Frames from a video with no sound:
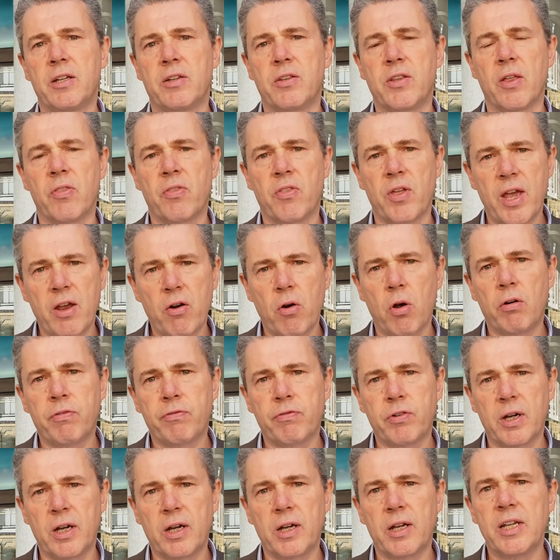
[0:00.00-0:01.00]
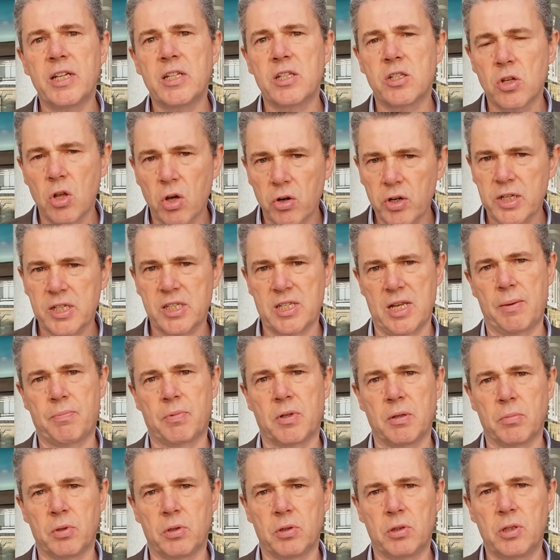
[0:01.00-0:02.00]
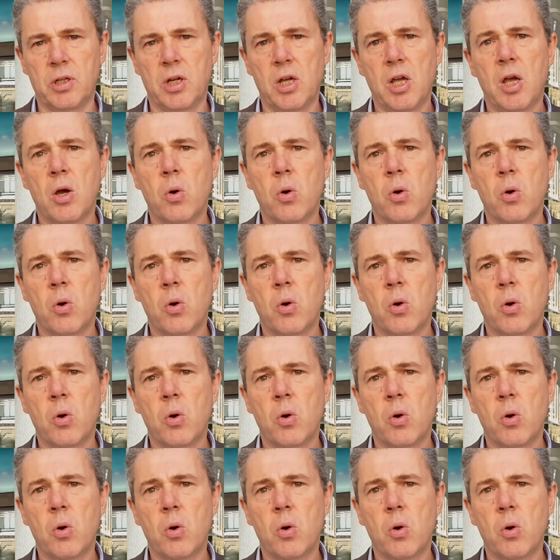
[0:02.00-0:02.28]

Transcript: that their offer is not acceptable,